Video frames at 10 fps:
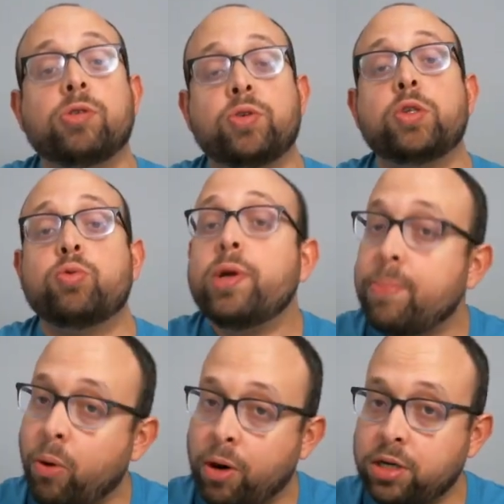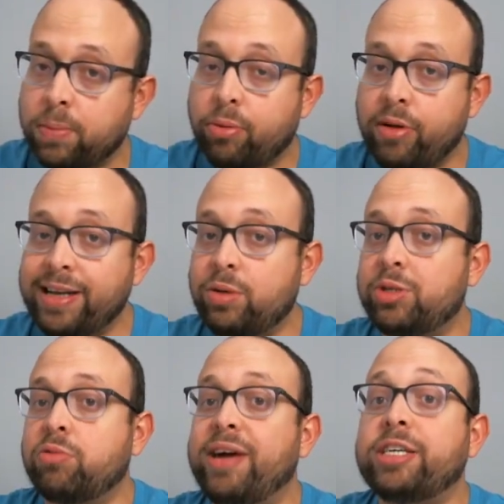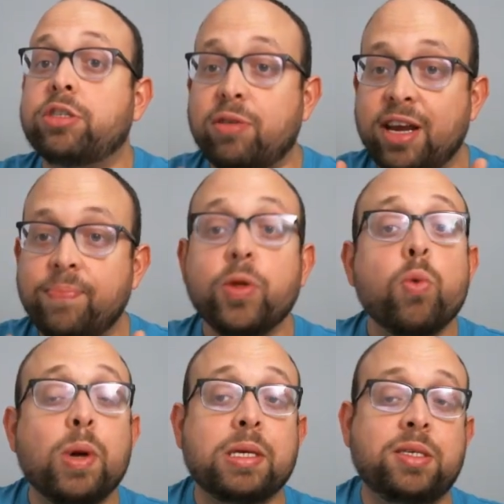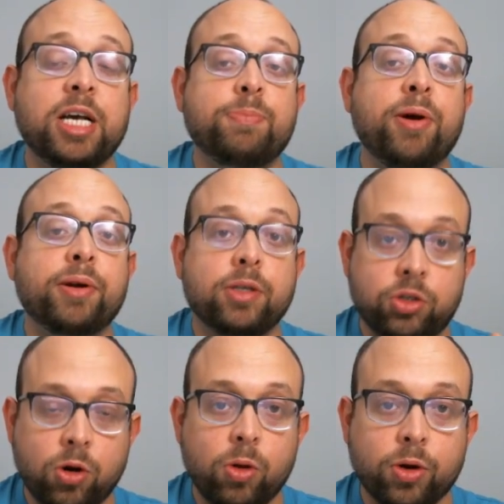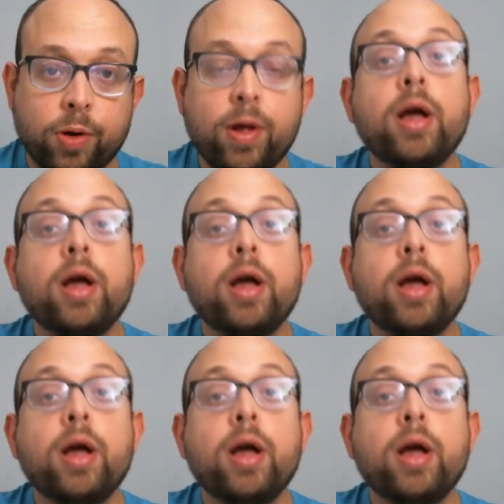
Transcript: So it's really important to play Streets of Rage 3 with a 6-button controller.